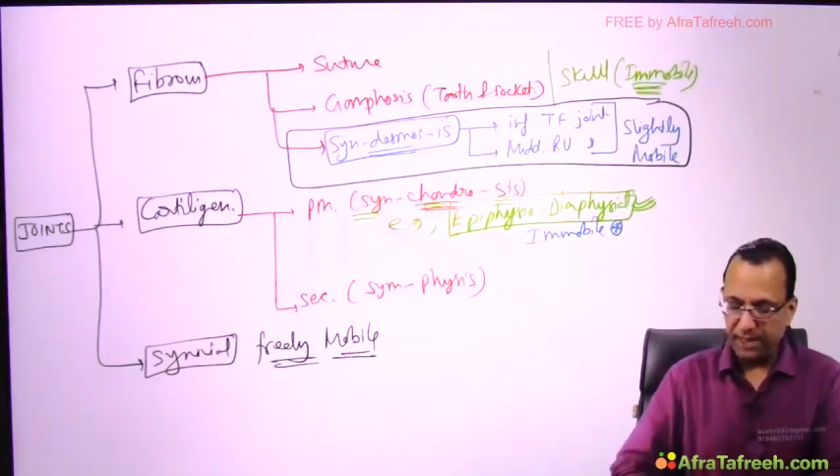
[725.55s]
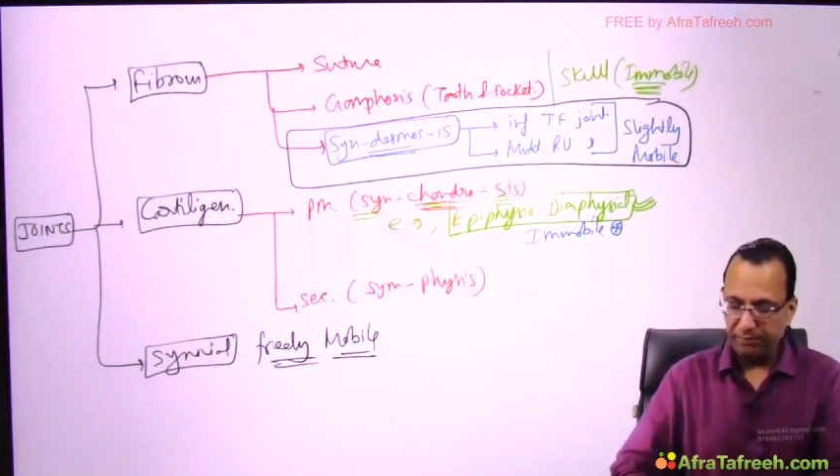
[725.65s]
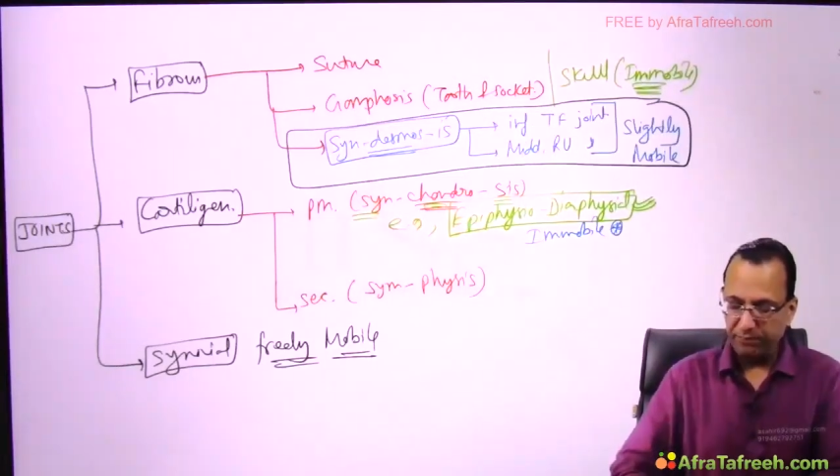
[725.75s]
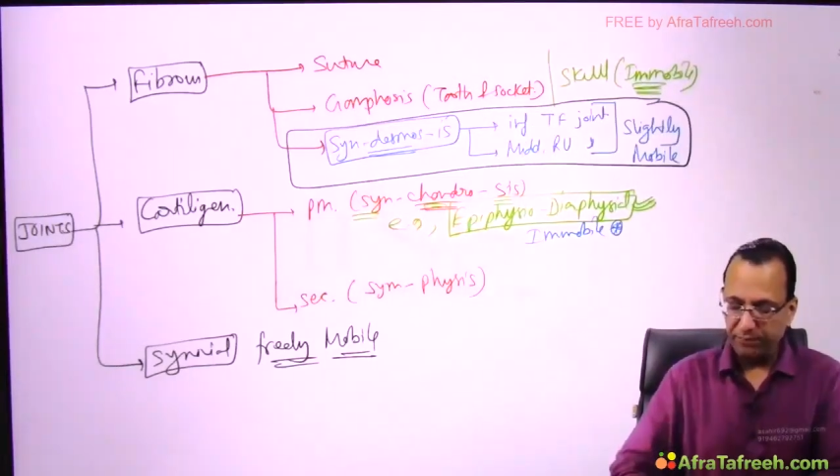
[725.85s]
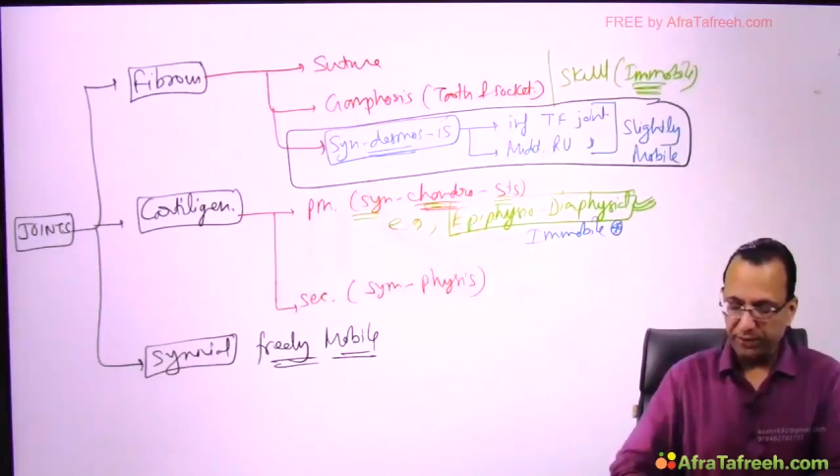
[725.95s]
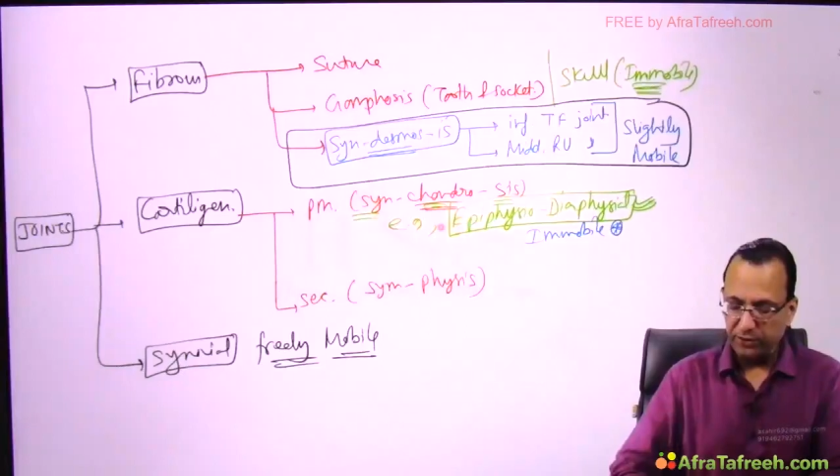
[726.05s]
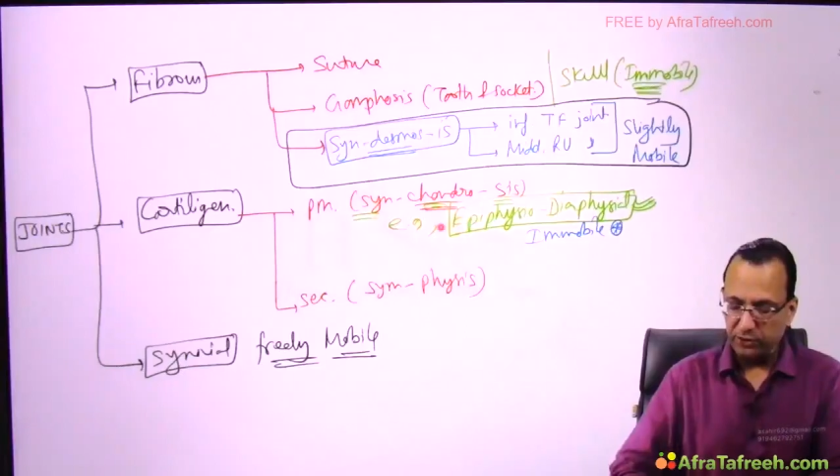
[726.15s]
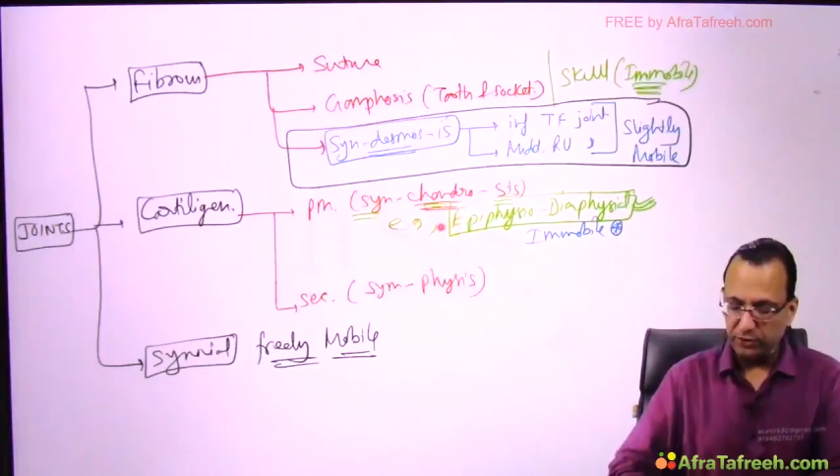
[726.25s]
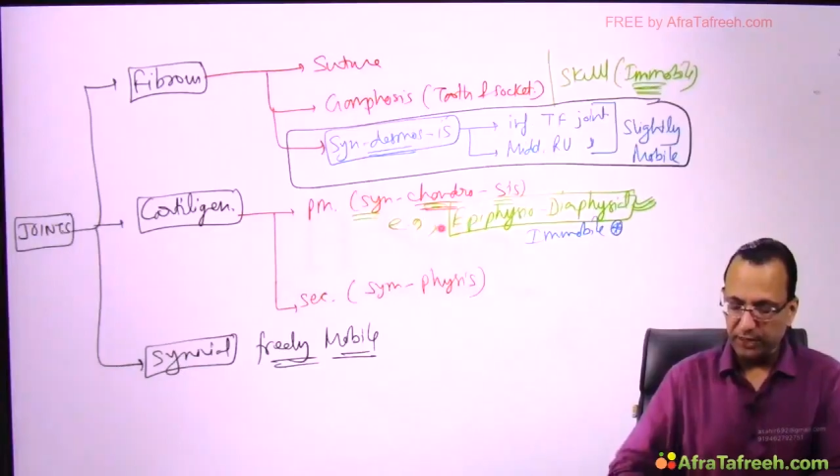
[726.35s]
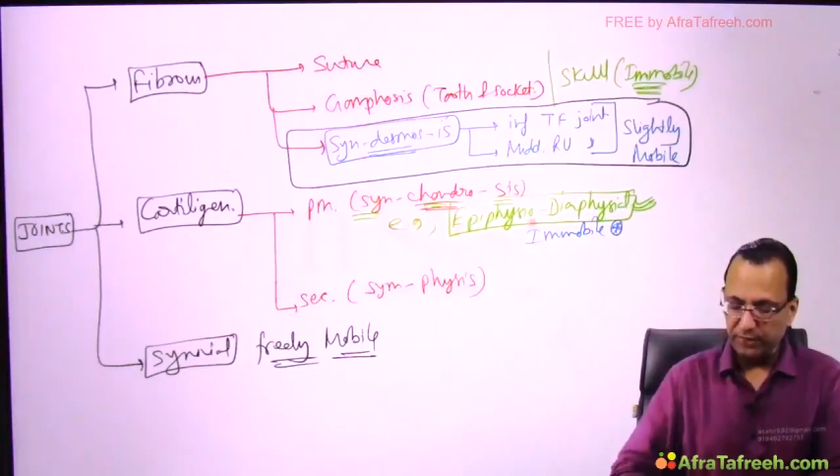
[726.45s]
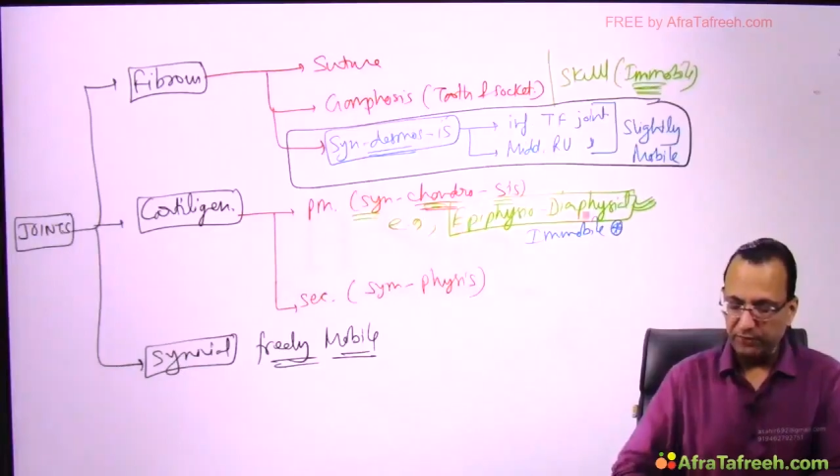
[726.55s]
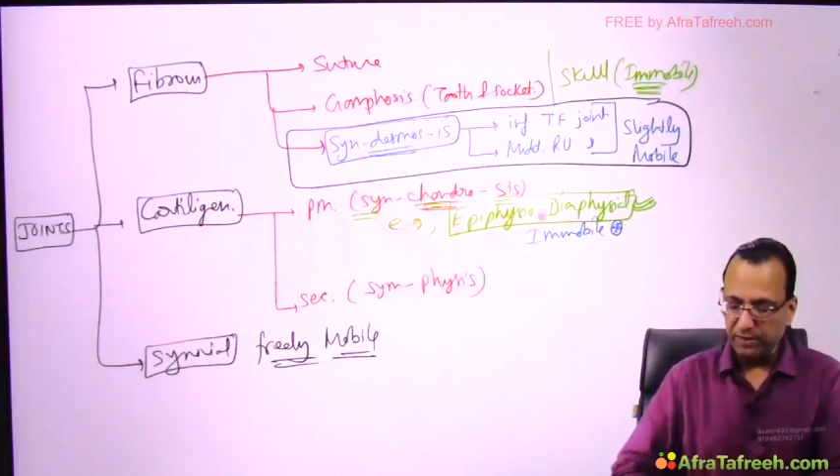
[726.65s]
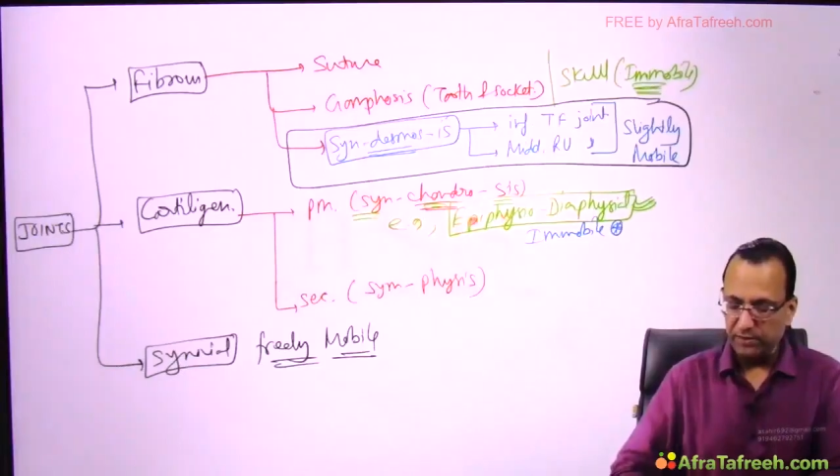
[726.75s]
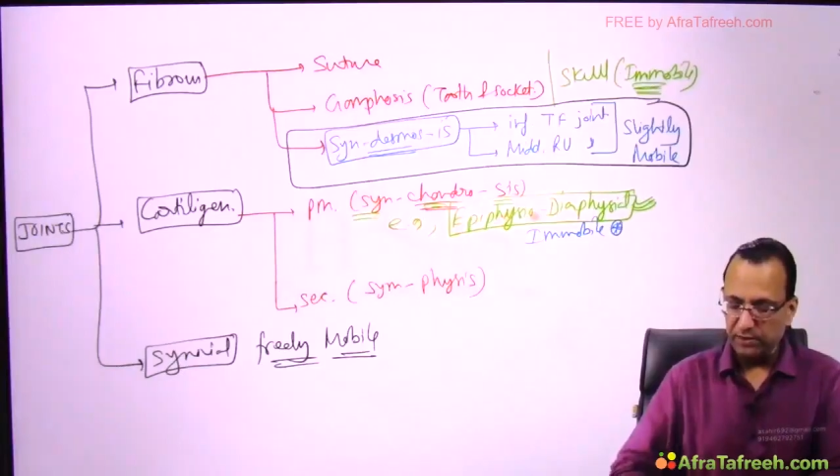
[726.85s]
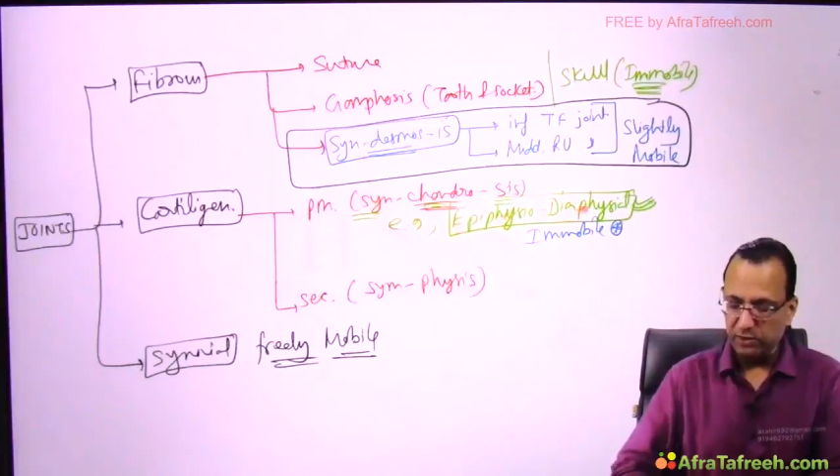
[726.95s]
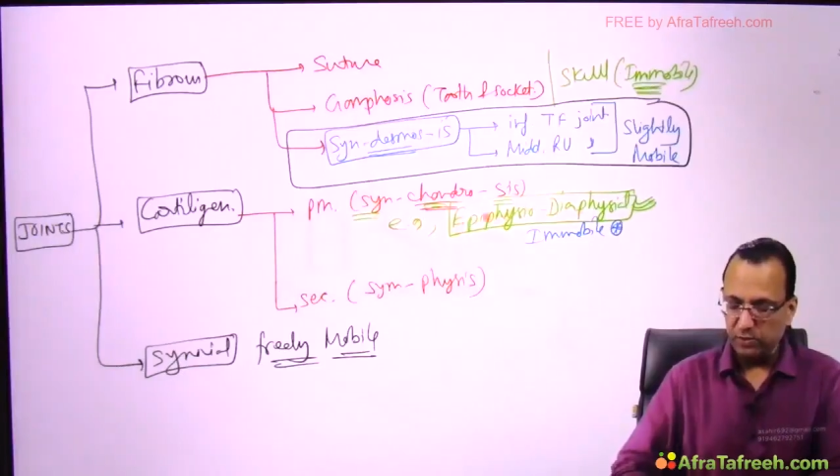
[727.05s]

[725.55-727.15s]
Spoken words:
epiphyseal-diaphyseal